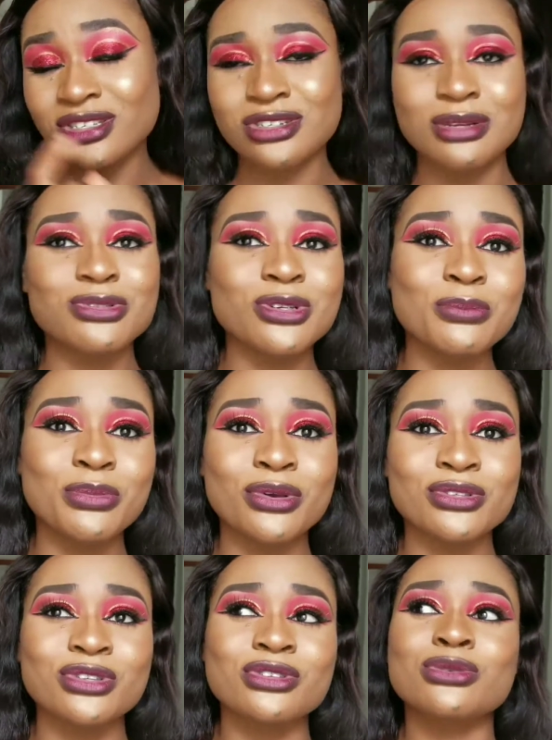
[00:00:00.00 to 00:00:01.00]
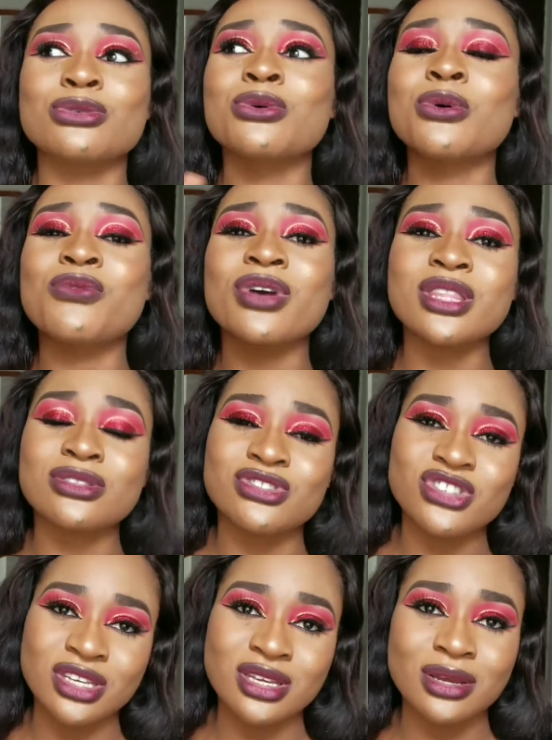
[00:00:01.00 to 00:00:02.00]
description box, so you can go over there to
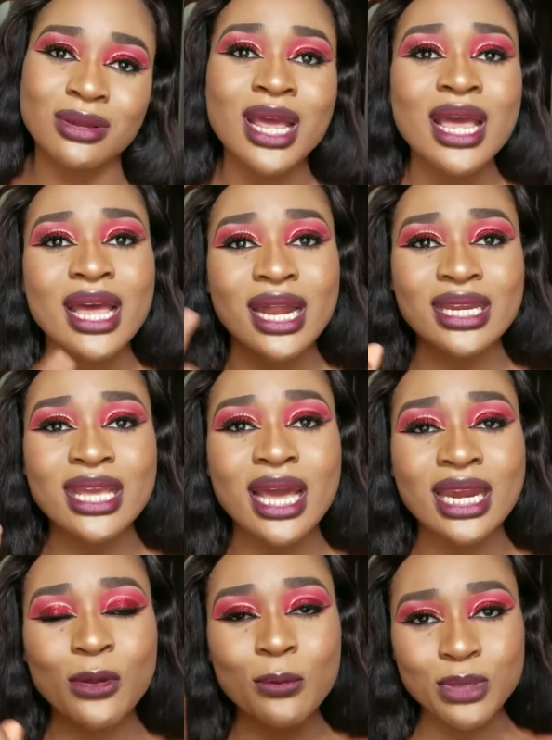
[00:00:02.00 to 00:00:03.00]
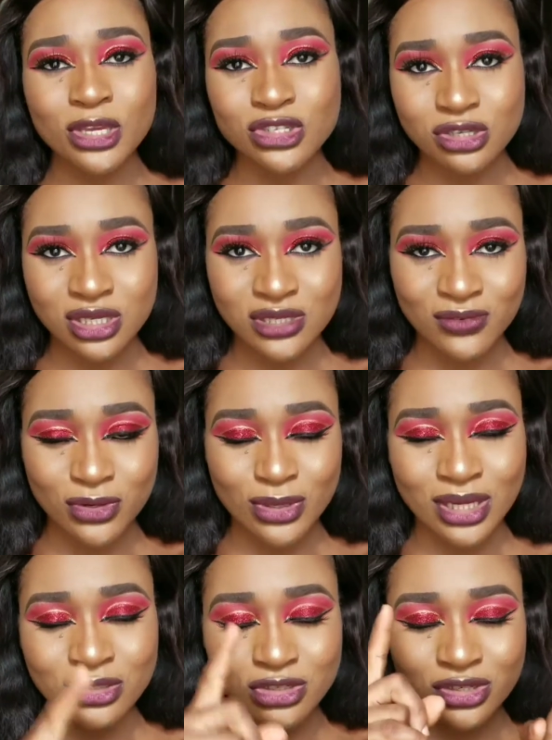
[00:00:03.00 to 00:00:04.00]
check it out. And yeah, and I hope you enjoyed this
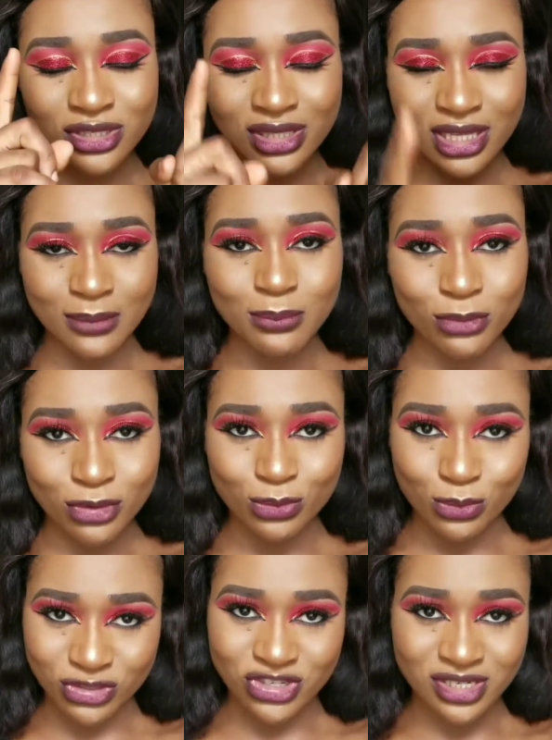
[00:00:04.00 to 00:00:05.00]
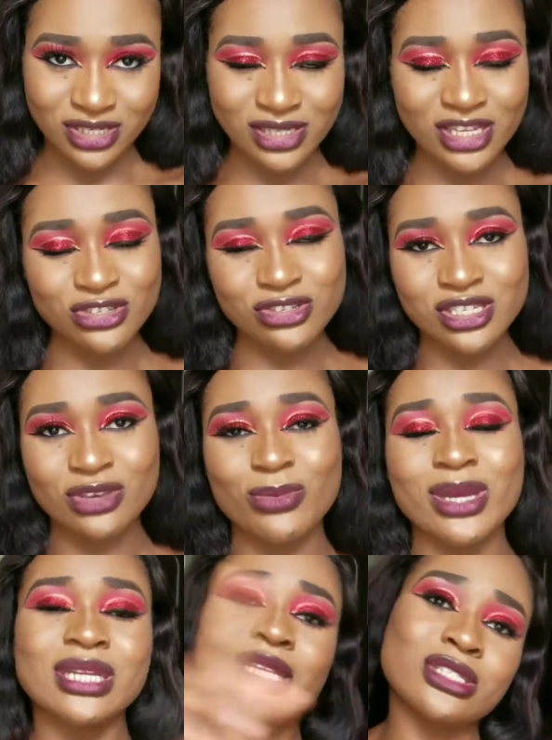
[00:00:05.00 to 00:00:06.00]
video, and just keep on watching it. Let's just get
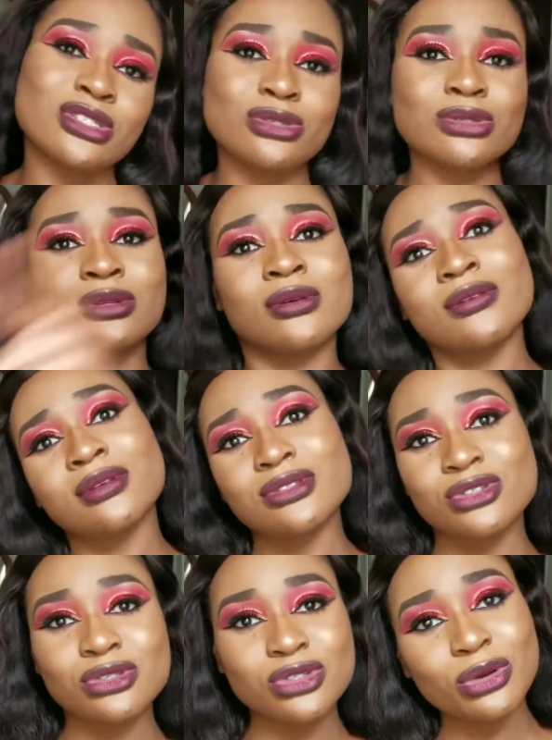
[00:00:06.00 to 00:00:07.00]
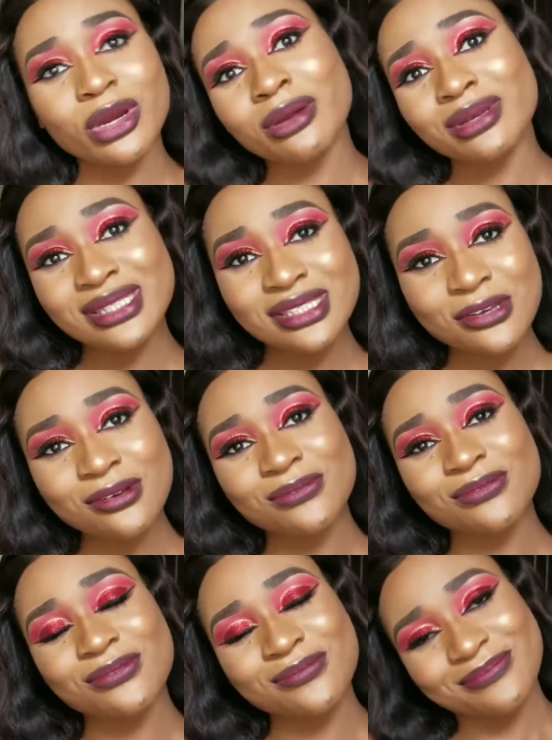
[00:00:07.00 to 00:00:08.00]
right into the tutorial
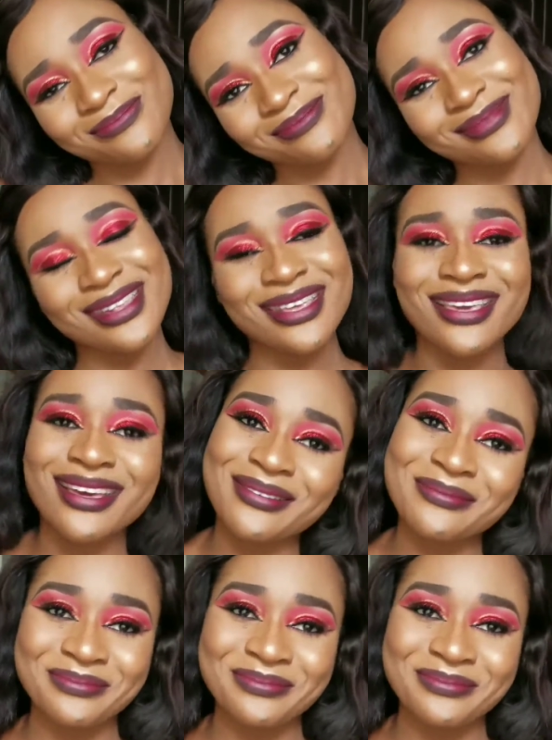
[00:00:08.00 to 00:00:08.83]
itself. Yeah,